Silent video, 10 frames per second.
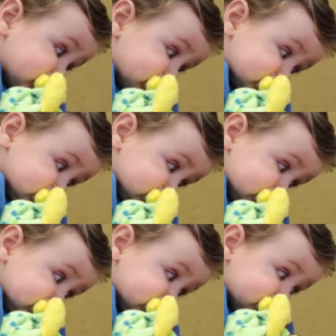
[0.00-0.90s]

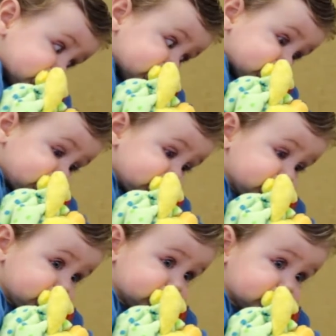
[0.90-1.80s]

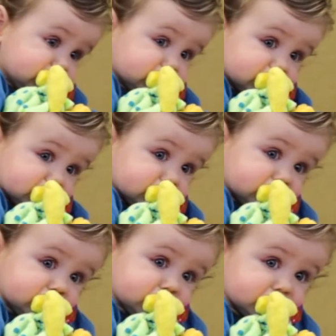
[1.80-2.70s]

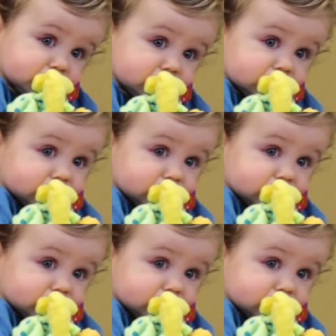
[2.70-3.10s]
No words are spoken by the person on screen.